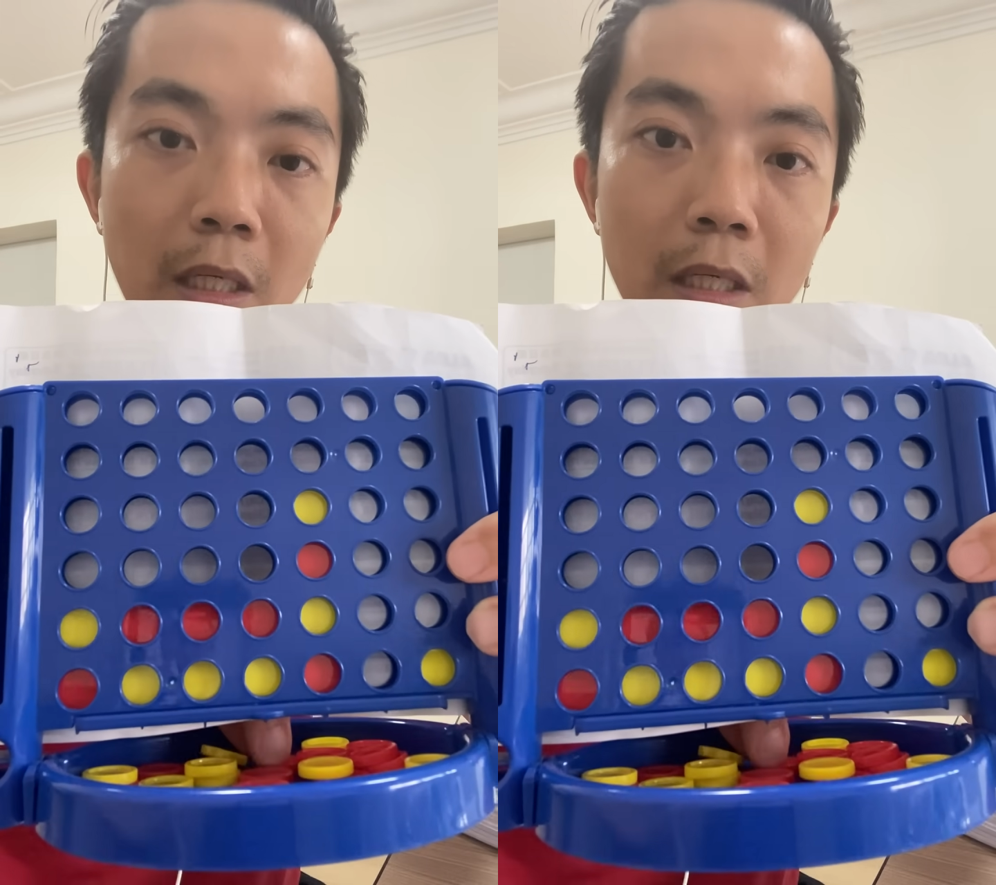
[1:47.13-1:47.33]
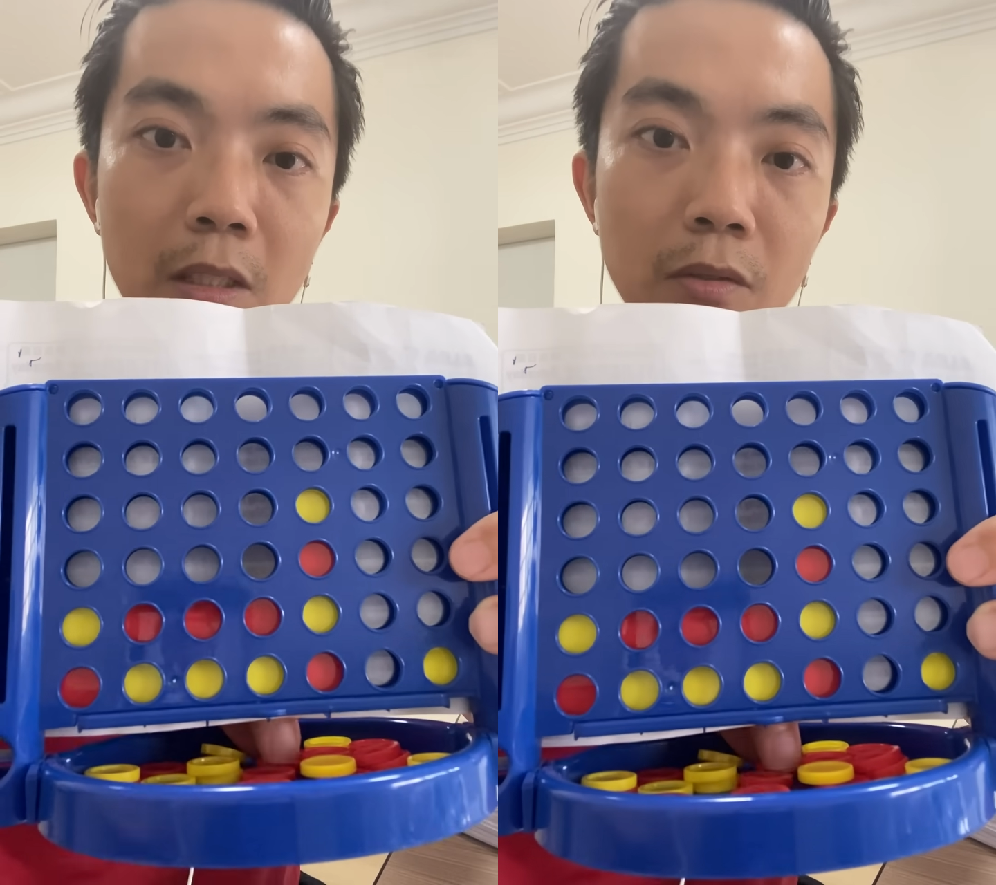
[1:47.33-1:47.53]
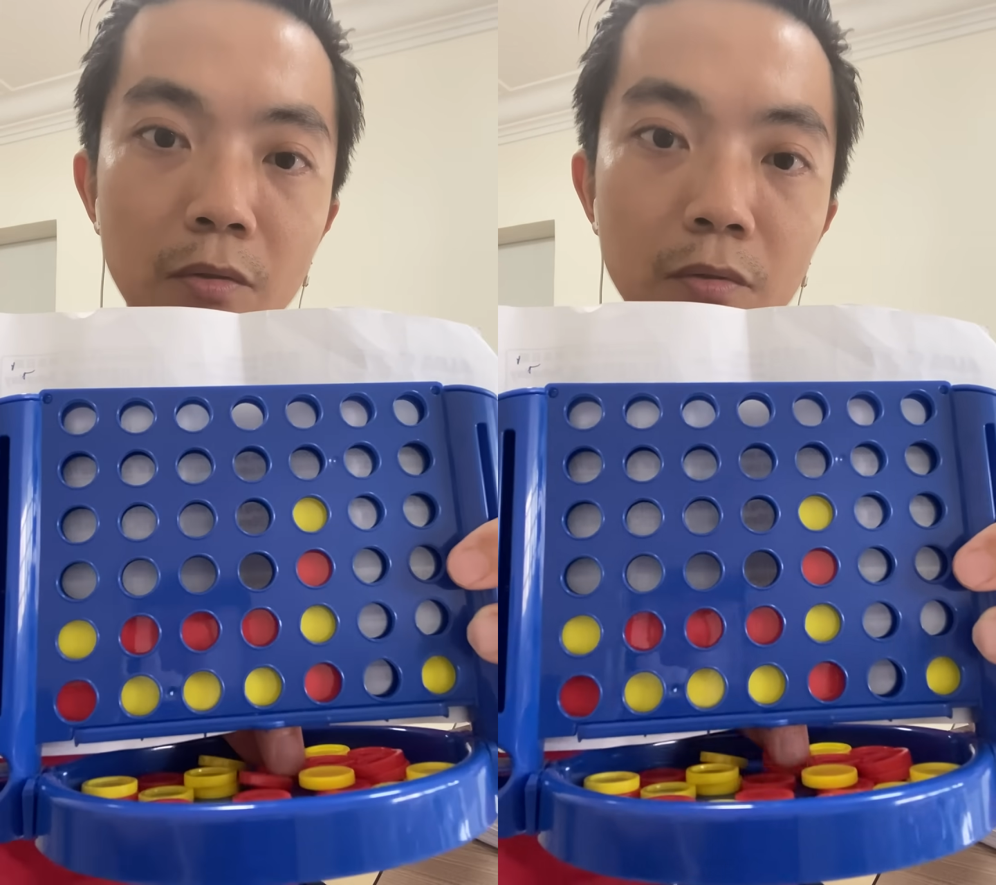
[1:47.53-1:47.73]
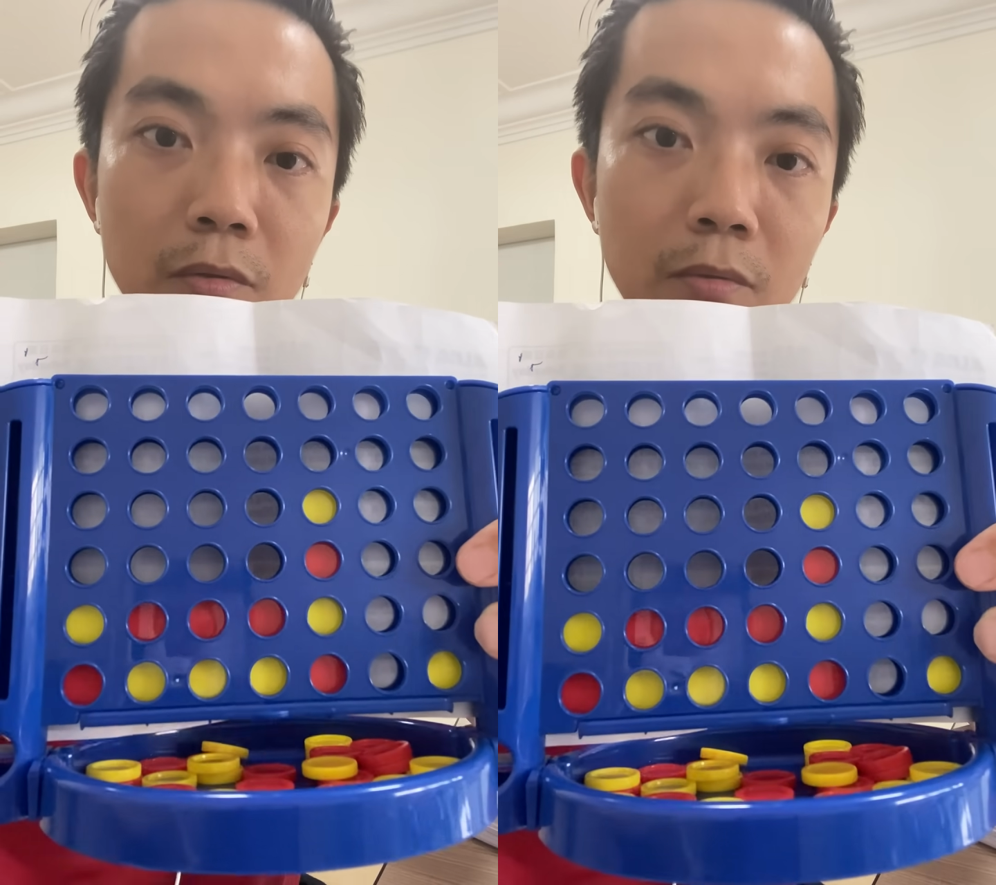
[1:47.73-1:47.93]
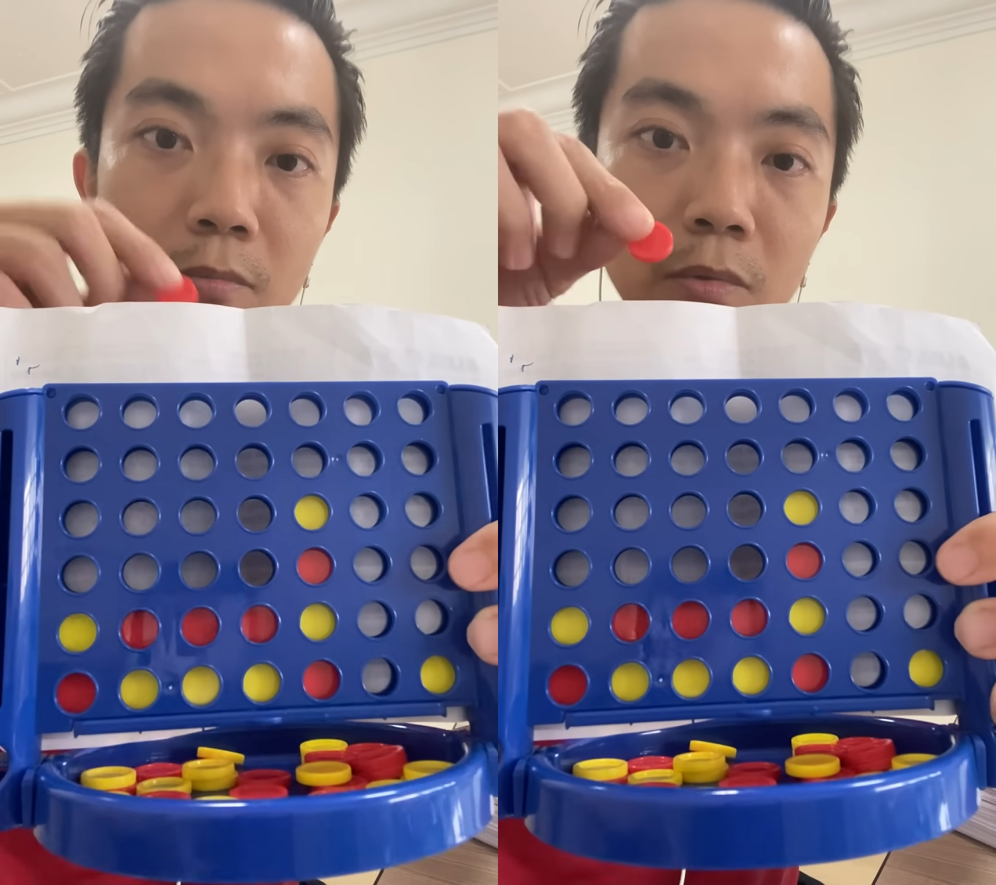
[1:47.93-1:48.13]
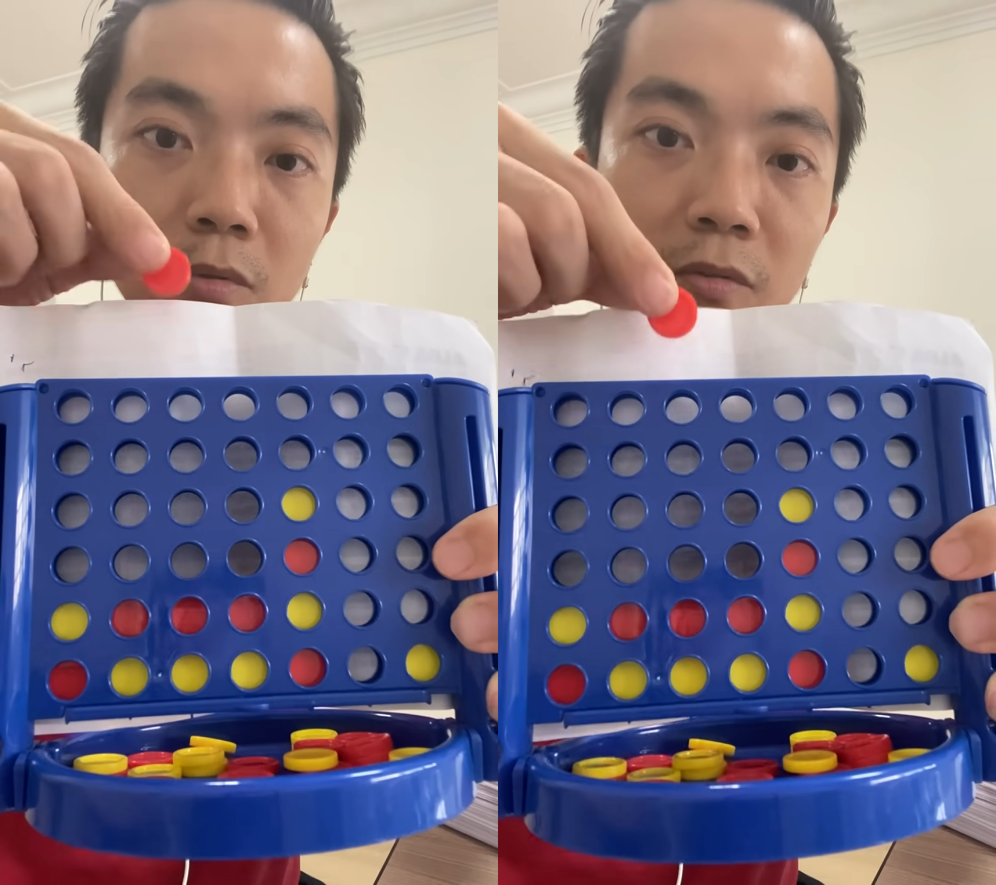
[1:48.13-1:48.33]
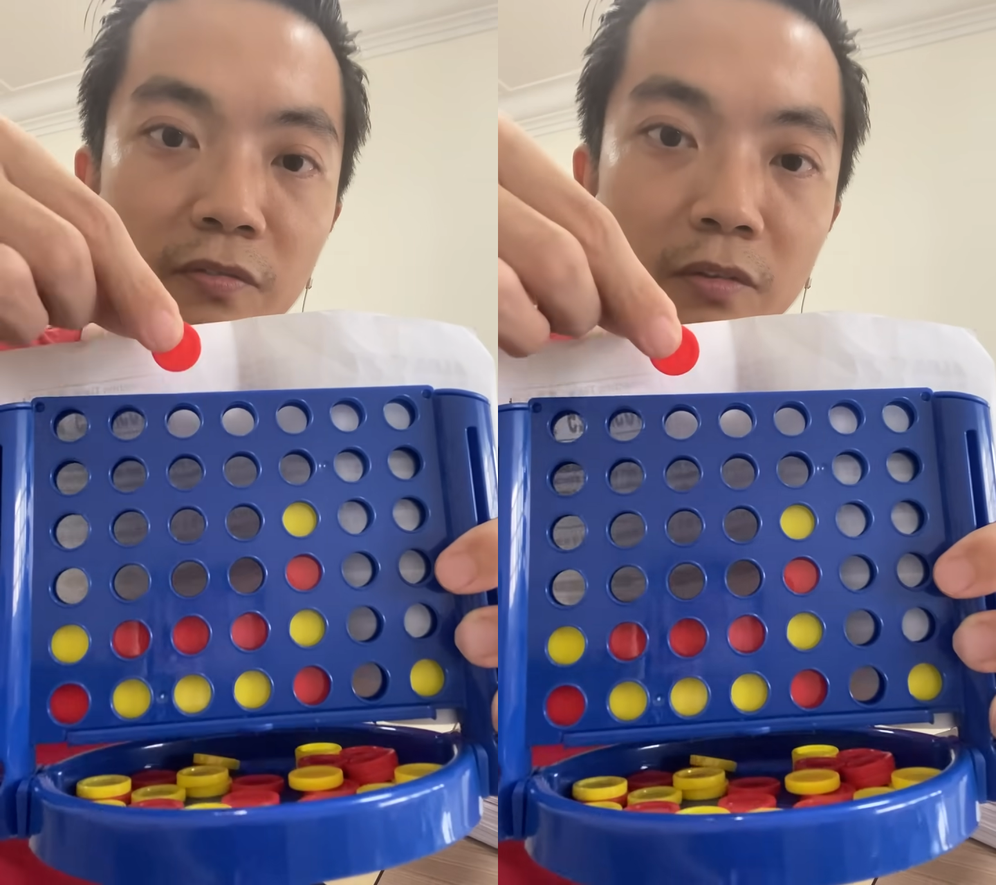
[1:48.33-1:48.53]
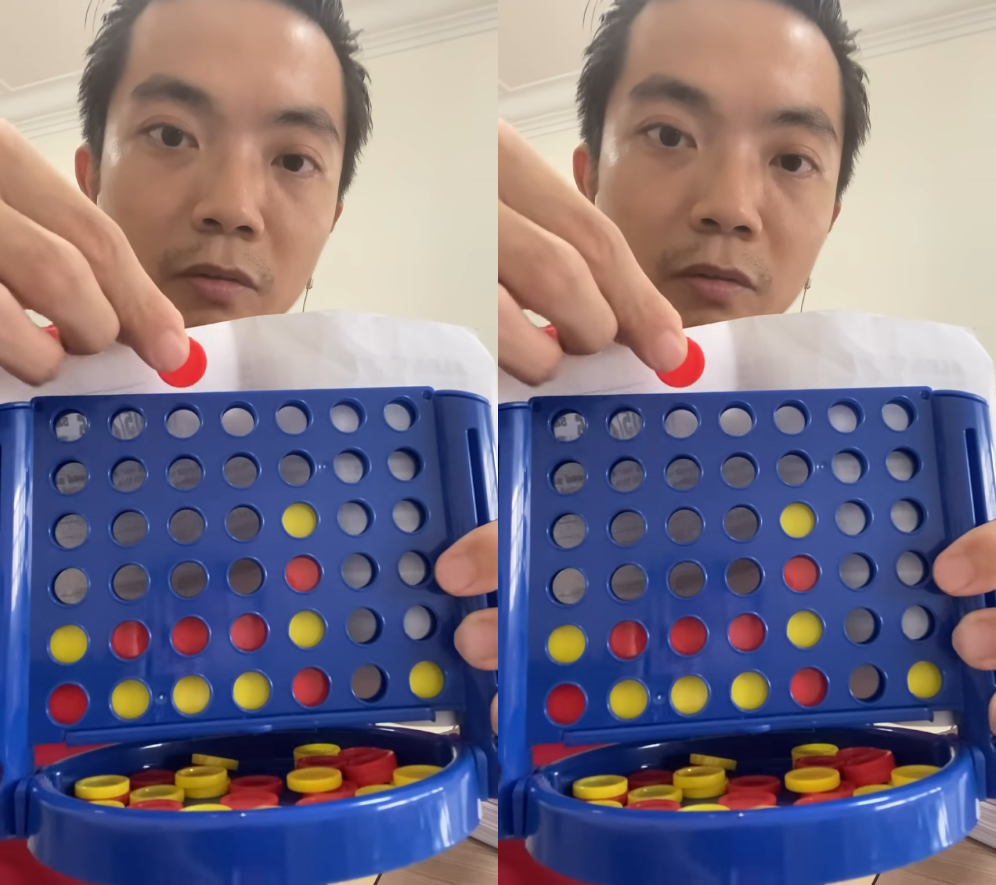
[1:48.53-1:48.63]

and you move